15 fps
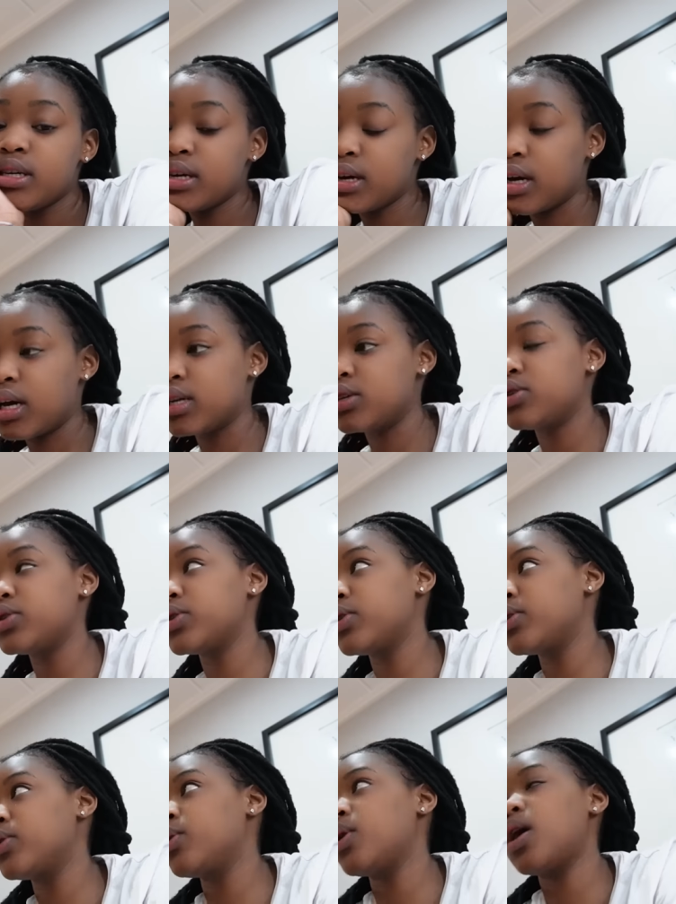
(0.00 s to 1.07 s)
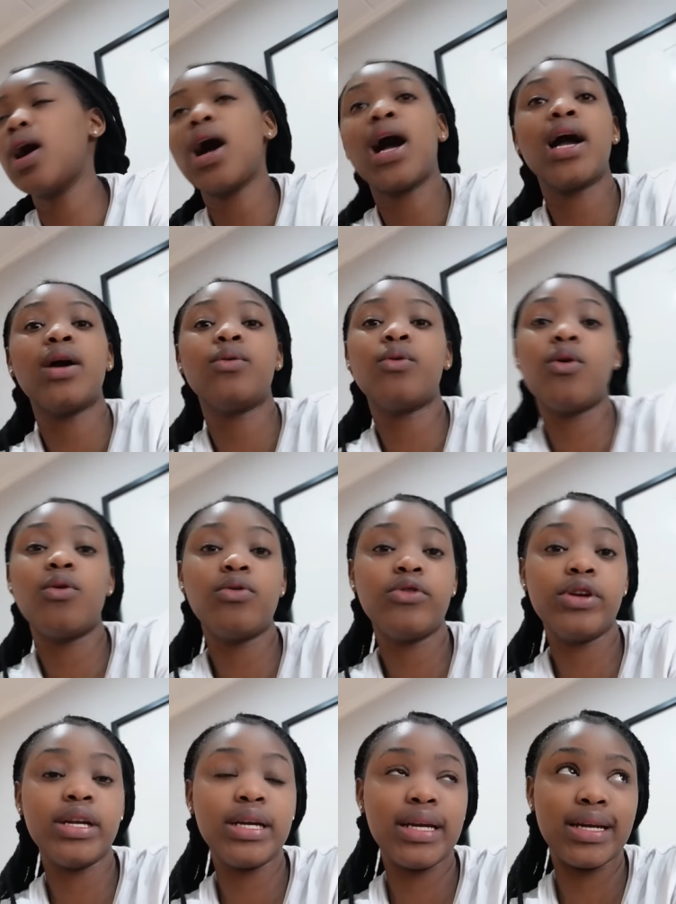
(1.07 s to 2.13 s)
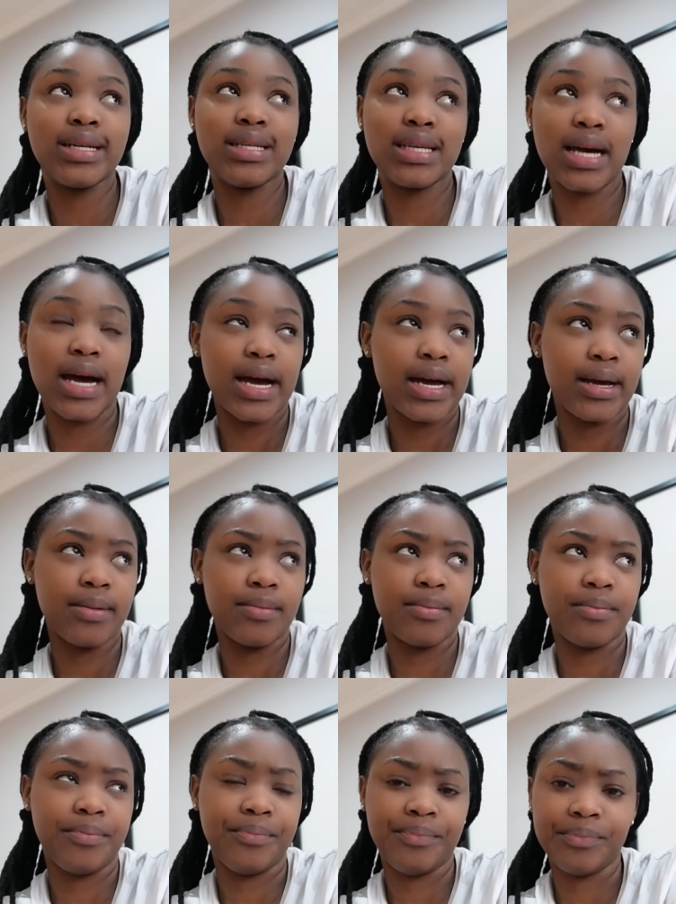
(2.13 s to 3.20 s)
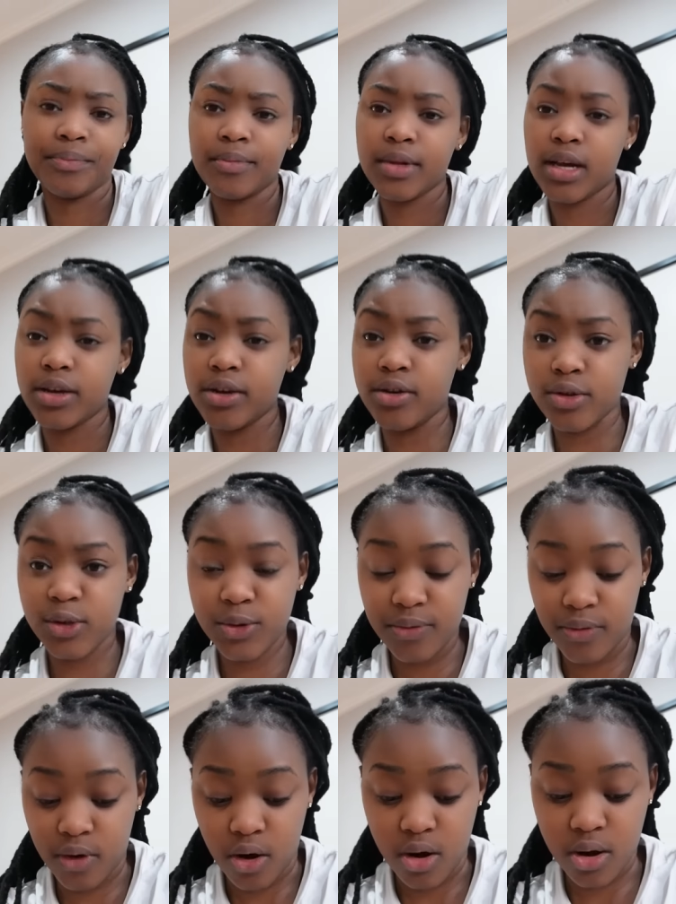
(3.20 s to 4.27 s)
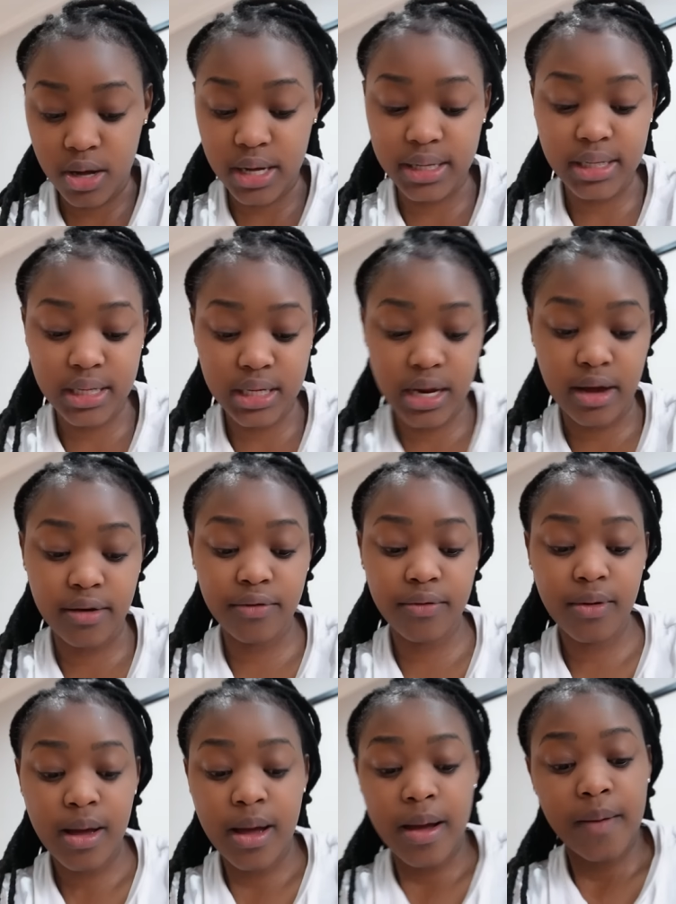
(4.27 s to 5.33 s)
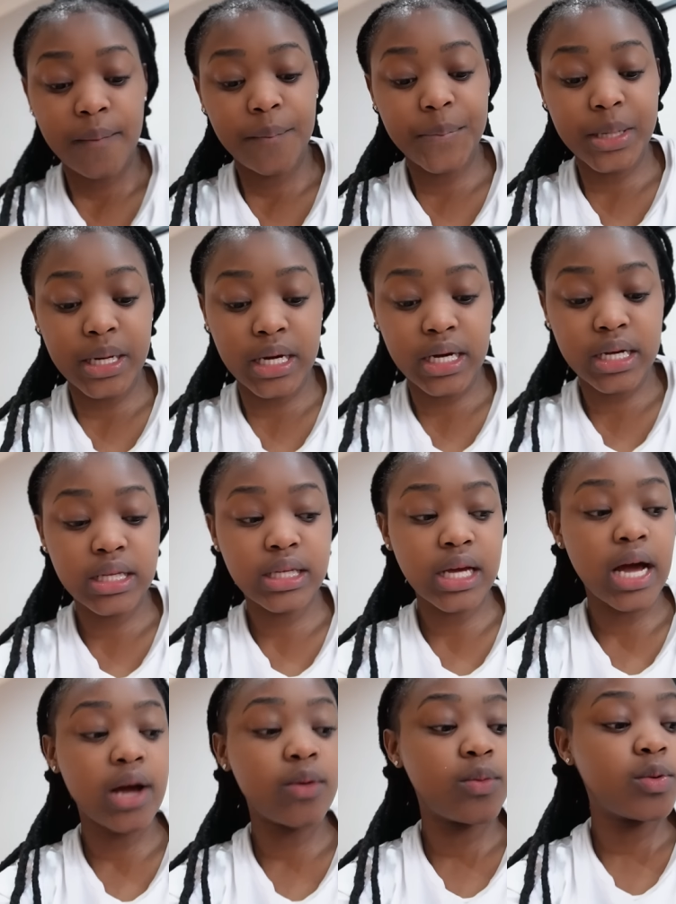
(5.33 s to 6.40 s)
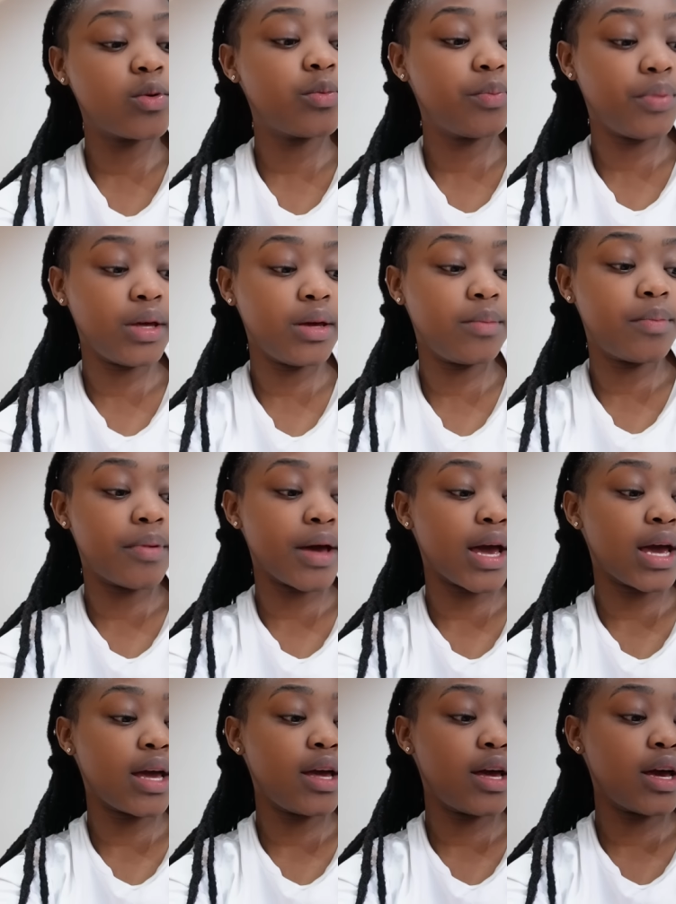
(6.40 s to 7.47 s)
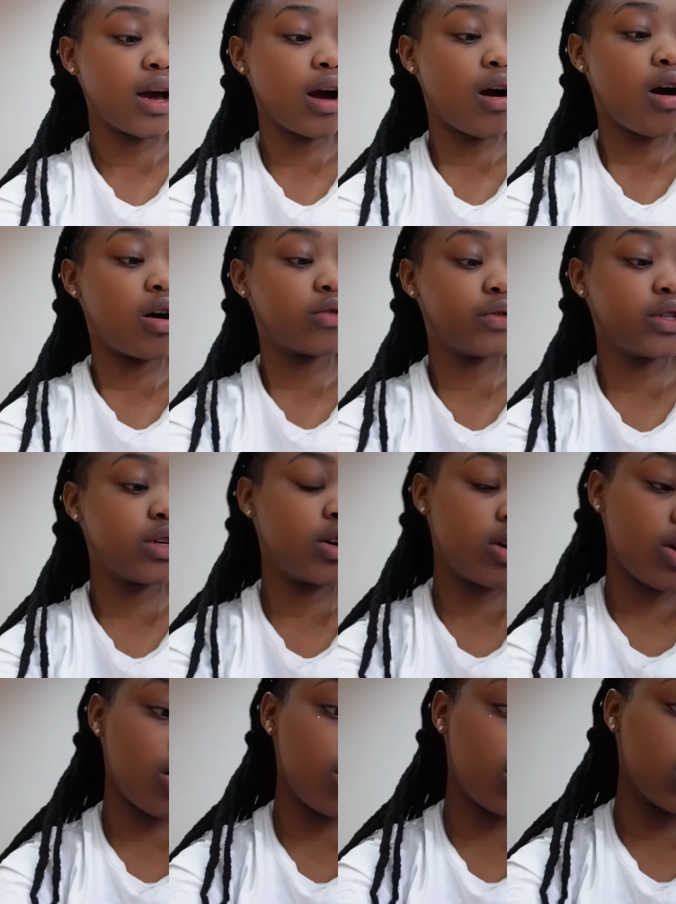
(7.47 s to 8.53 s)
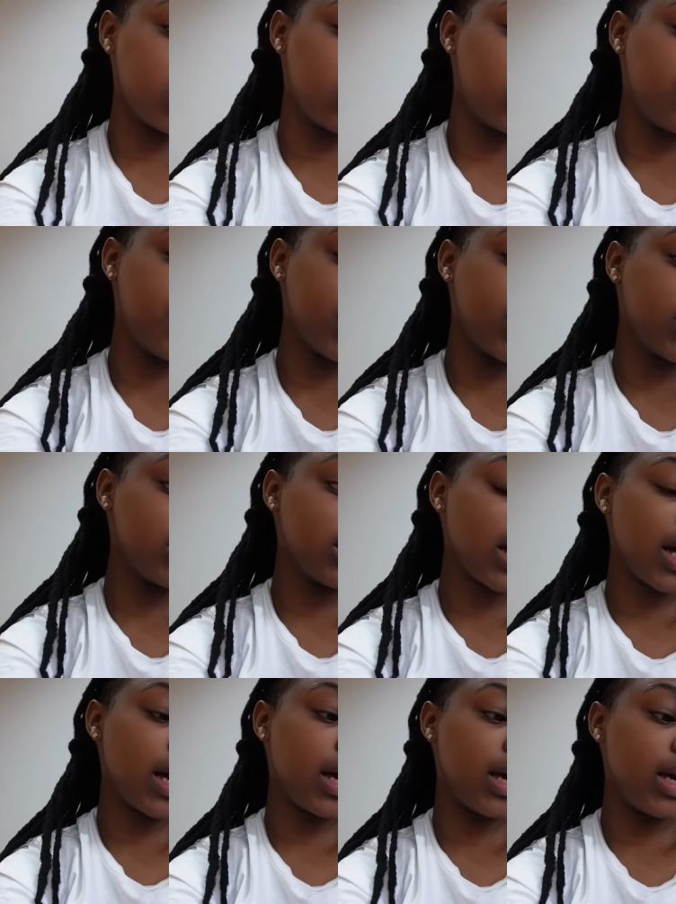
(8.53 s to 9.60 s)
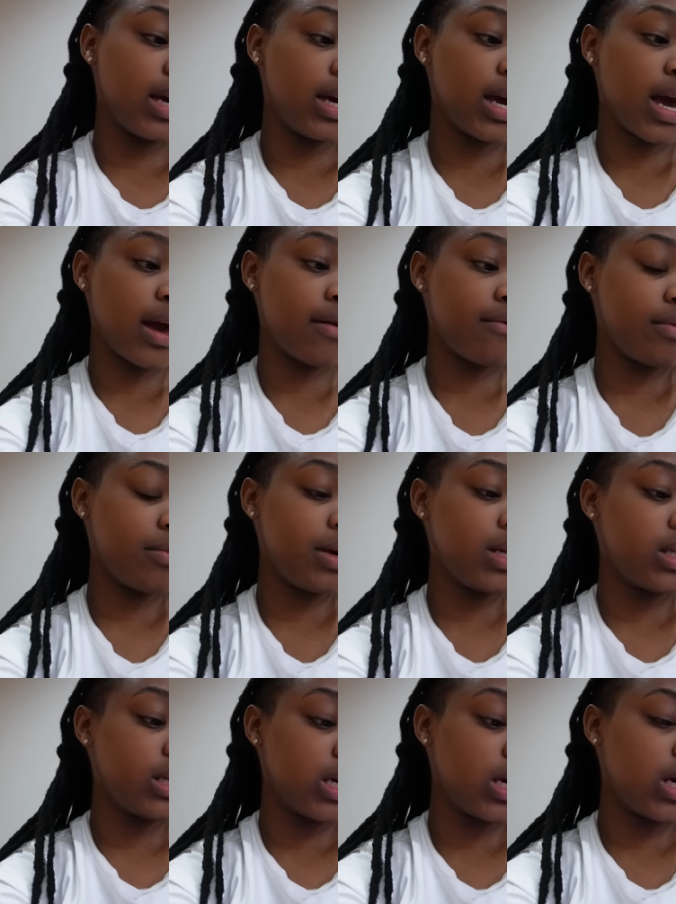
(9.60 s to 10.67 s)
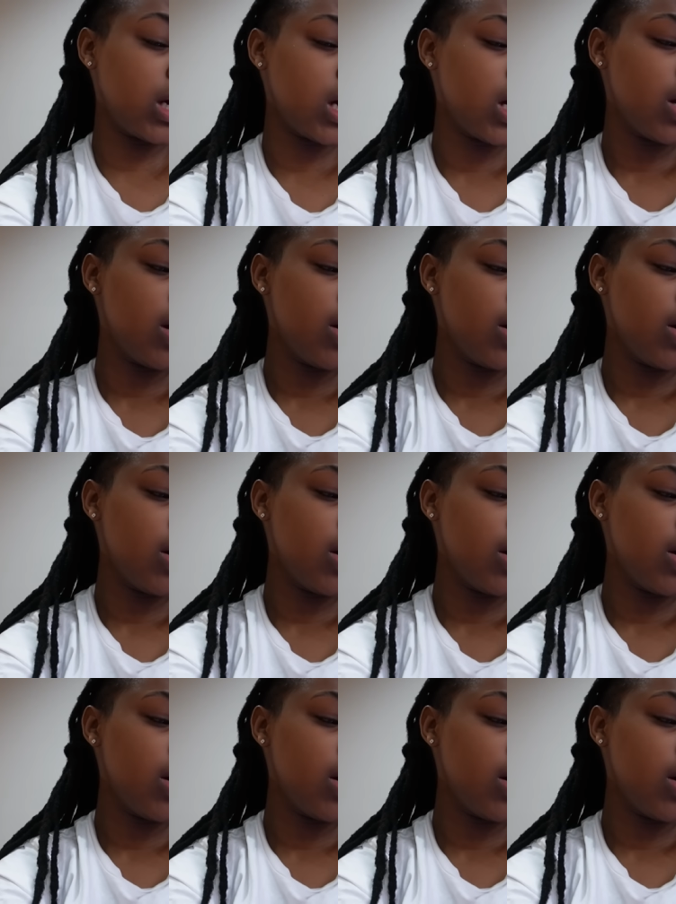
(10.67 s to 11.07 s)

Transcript: yeah so i won't really get time you know to vlog and stuff but i will be back after class because I have a meeting